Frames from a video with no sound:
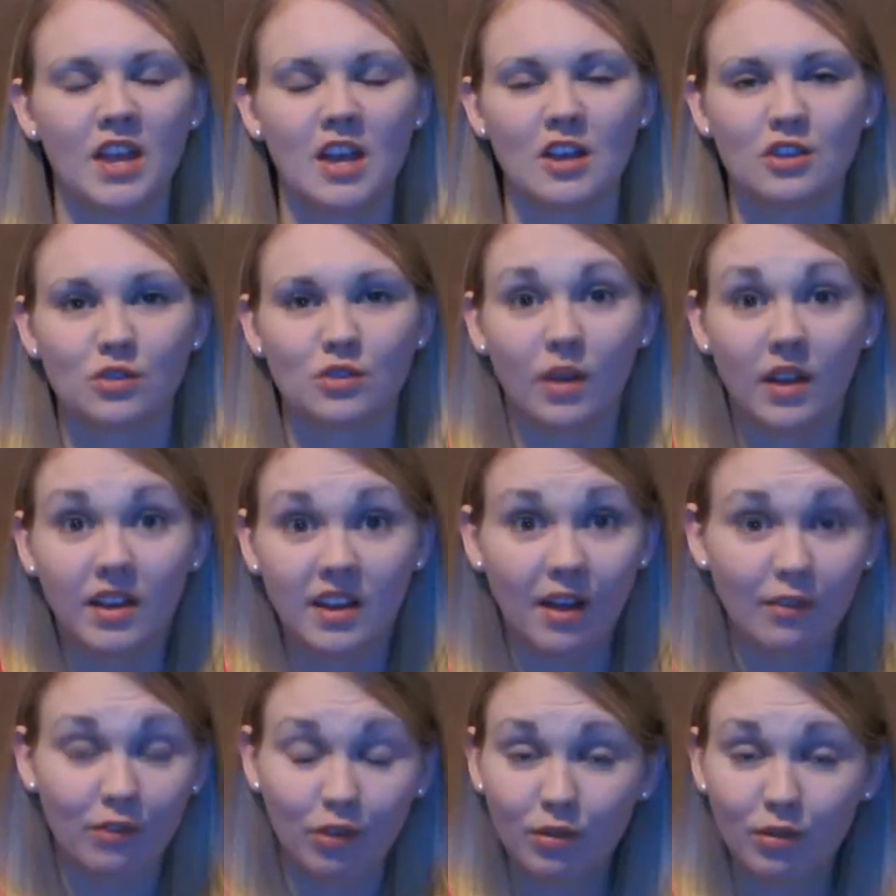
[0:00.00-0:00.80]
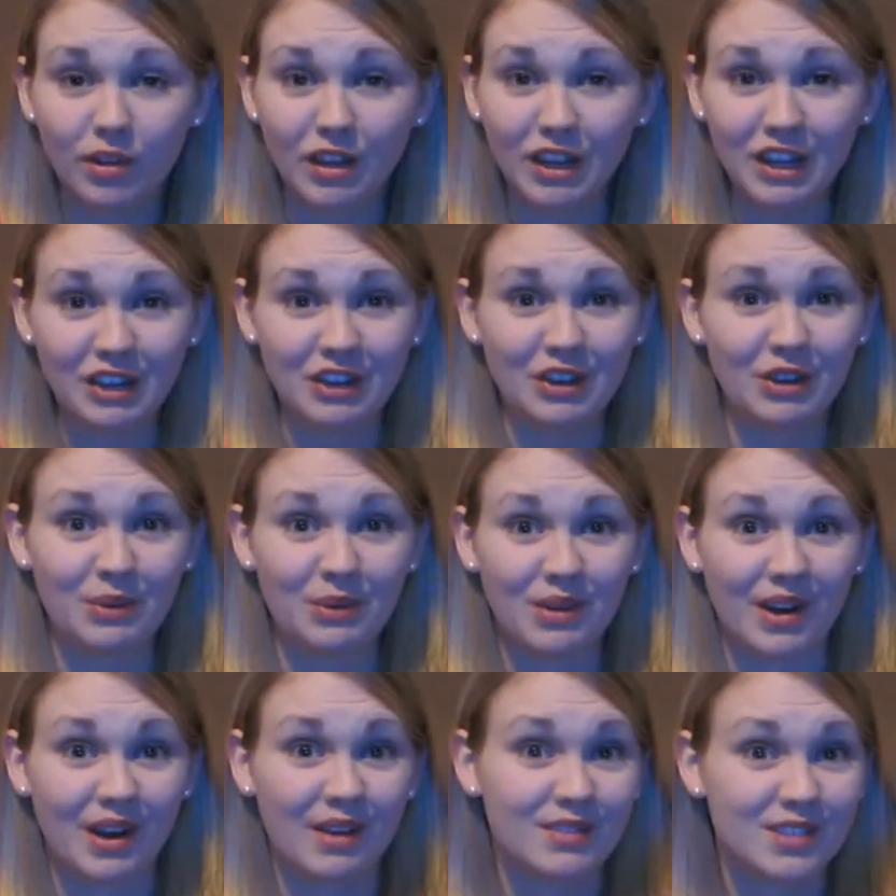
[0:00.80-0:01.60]
So I never really knew
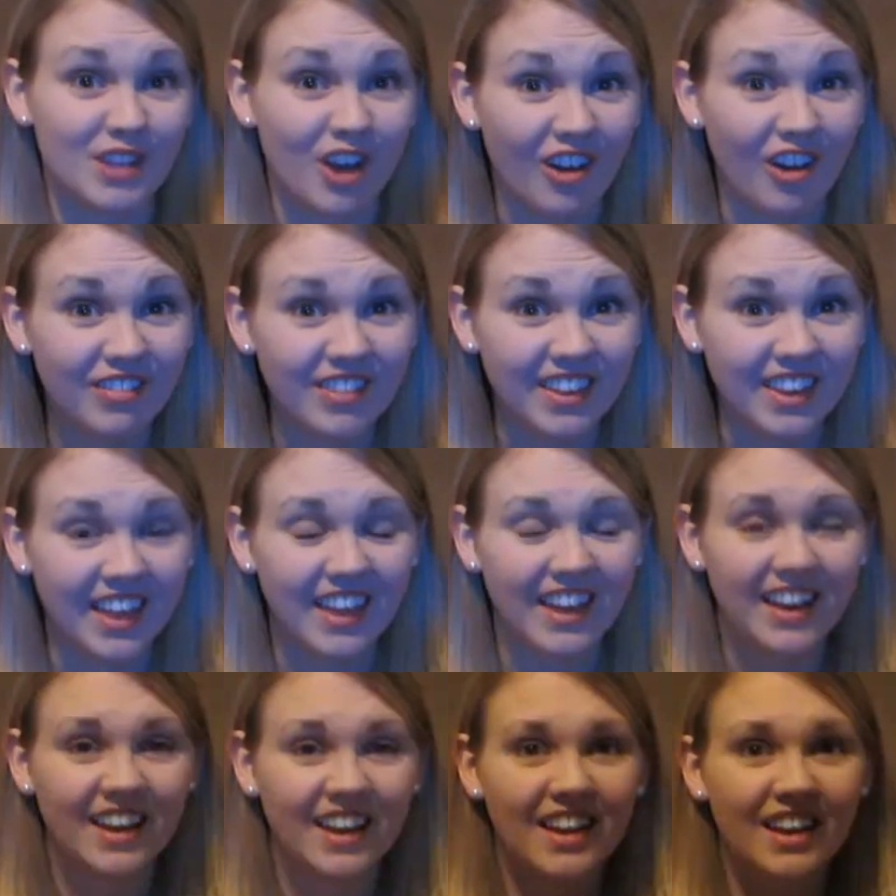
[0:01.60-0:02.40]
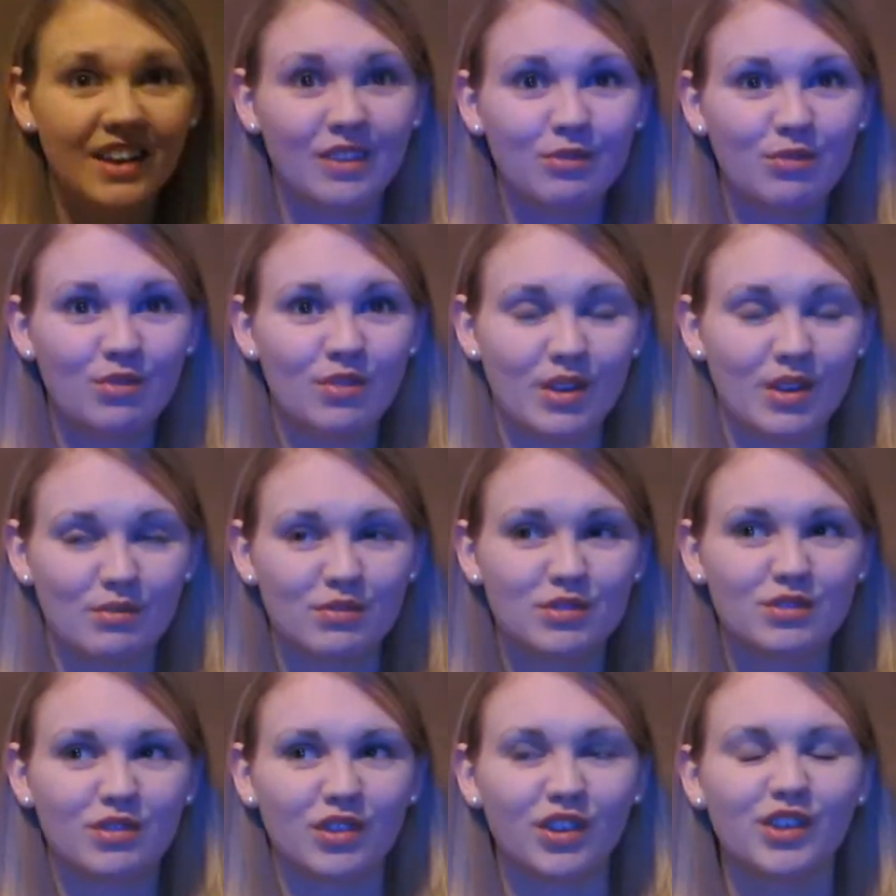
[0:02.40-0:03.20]
when I was ovulating and it, it
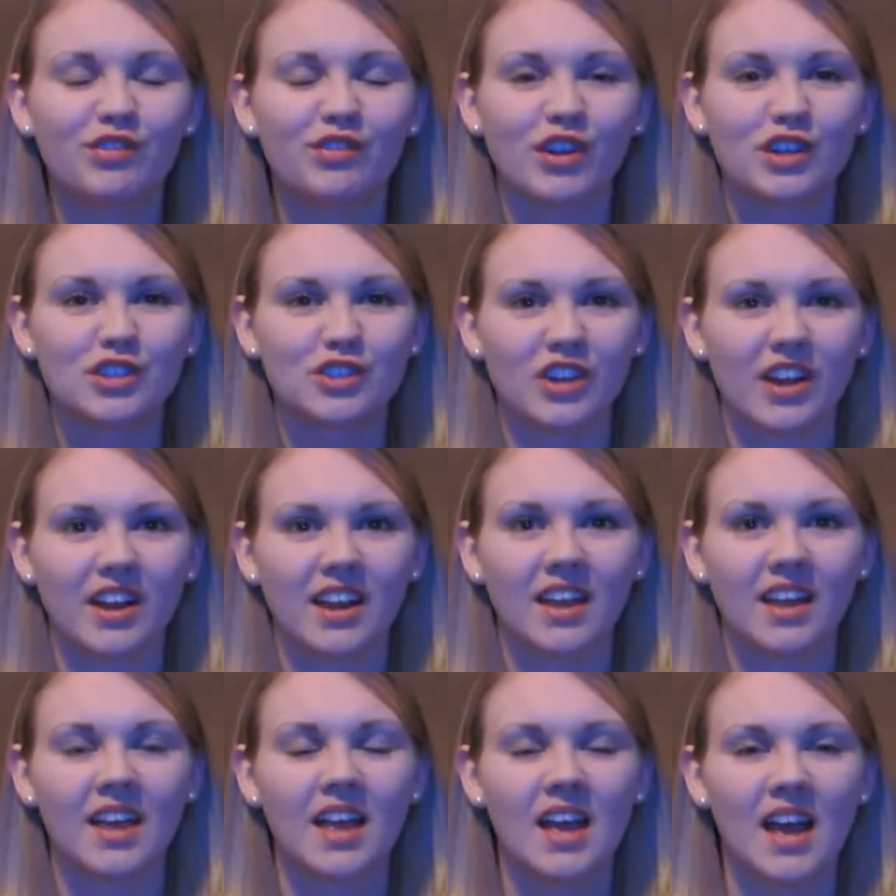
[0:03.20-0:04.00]
was really frustrating.